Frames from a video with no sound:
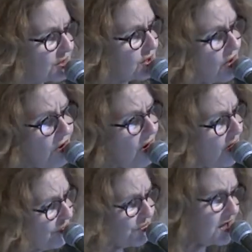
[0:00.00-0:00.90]

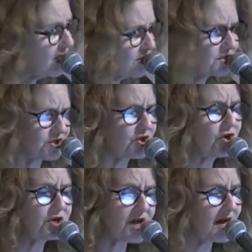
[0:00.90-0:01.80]
Don't think that
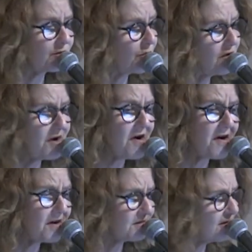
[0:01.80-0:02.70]
you're not
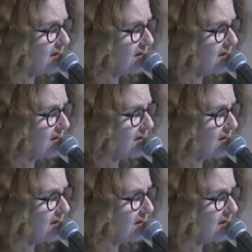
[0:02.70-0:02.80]
worth